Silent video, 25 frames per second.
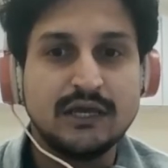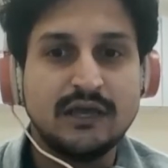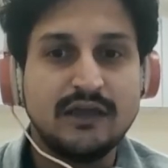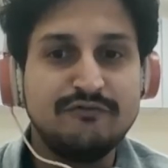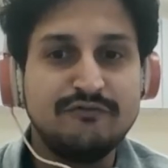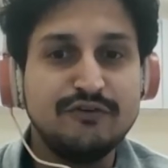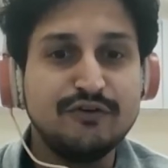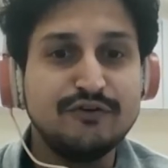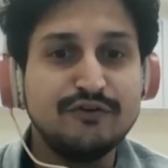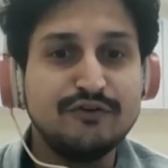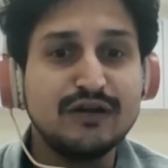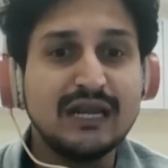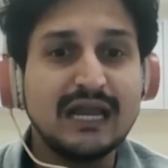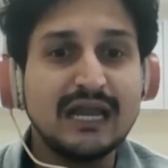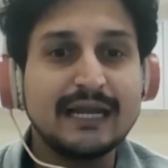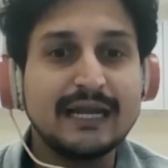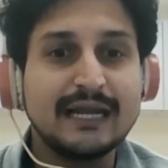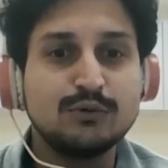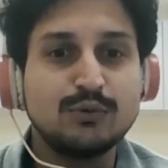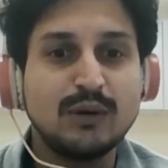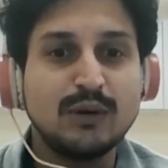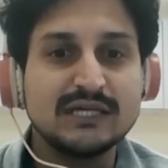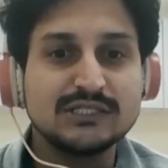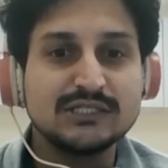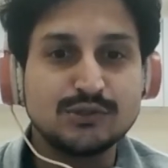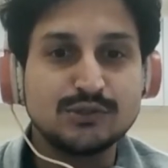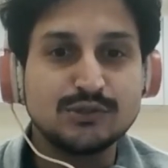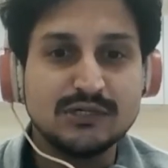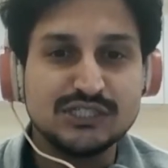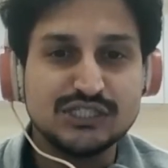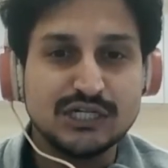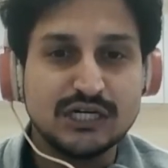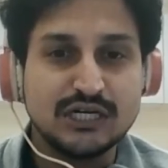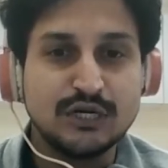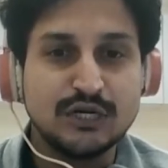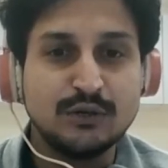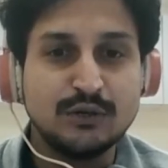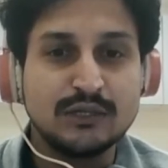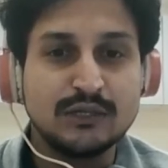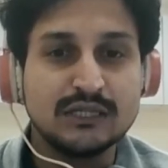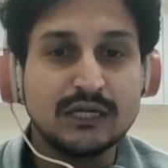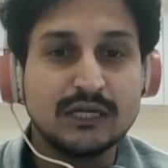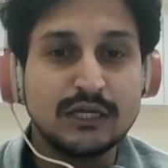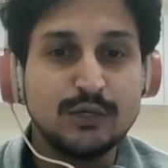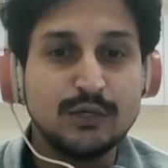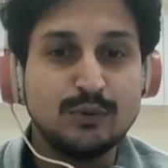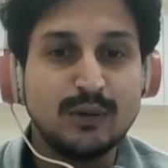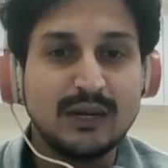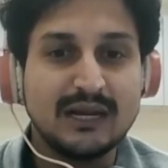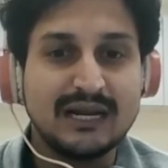If you would like to ask a question during the
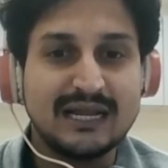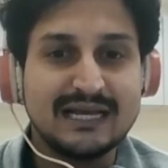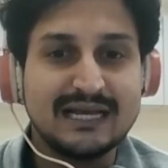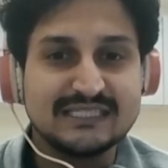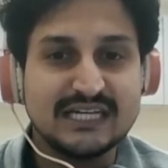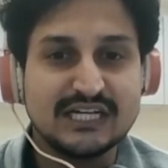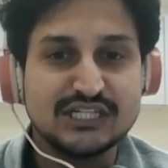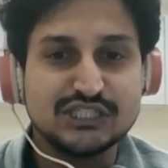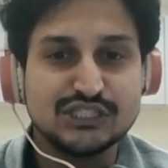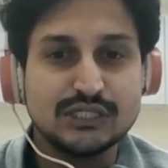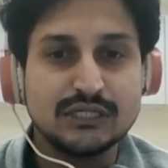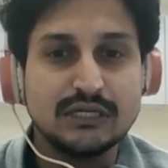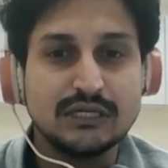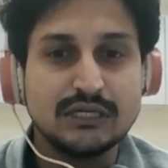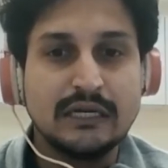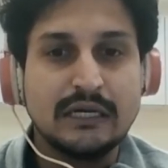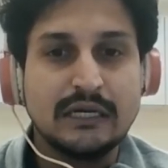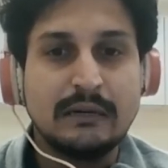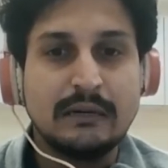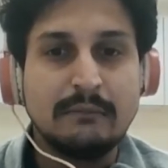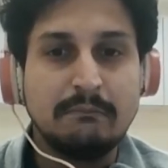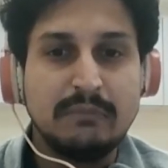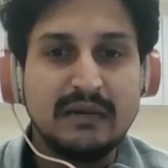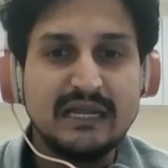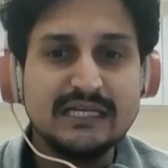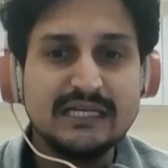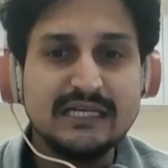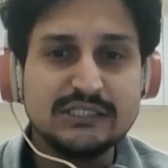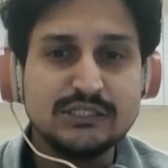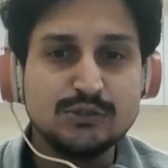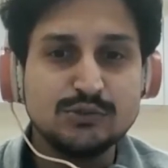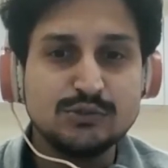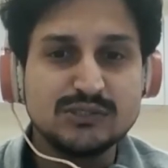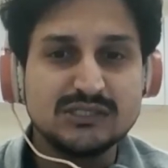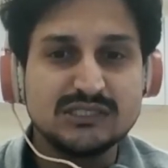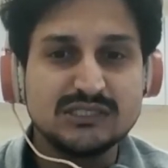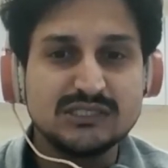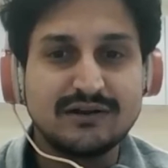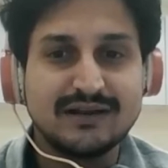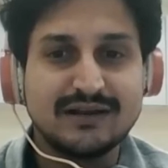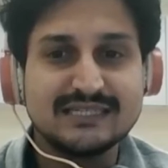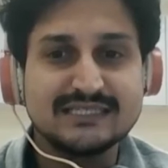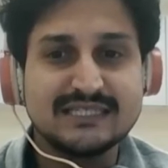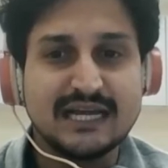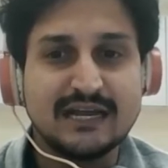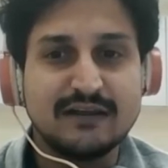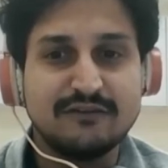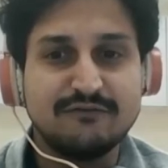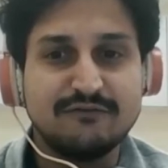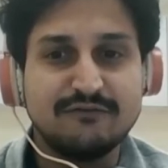Q&A session, please use the
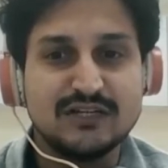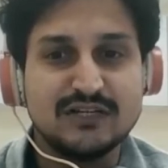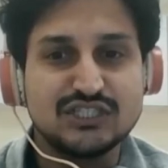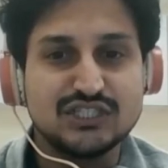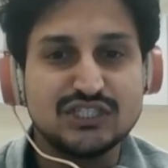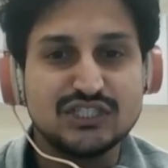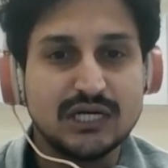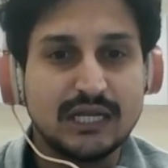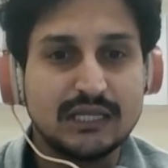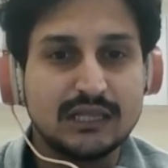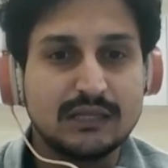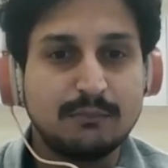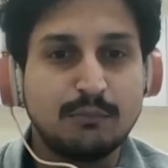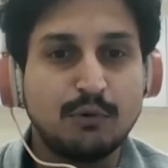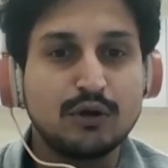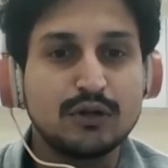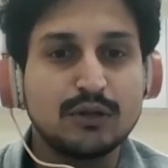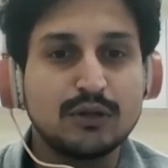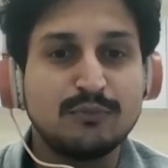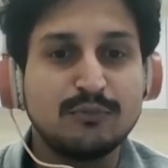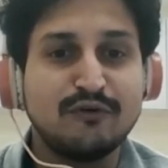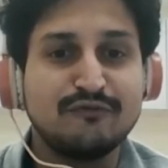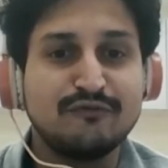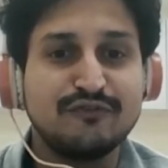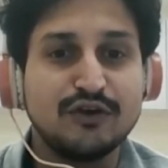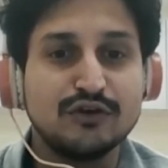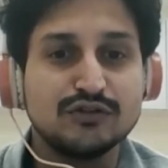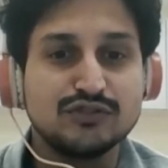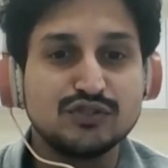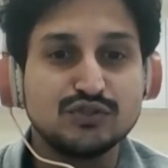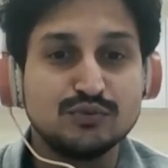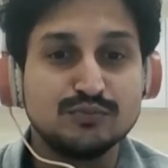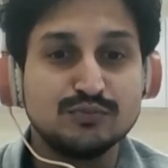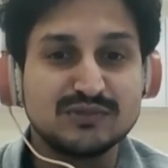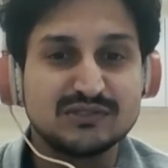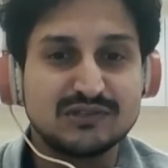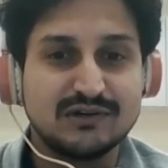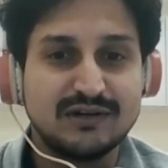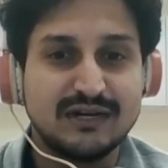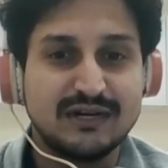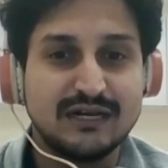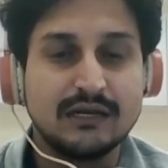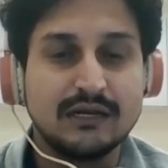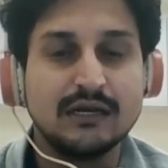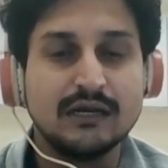raise hand feature at the bottom of your Zoom screen.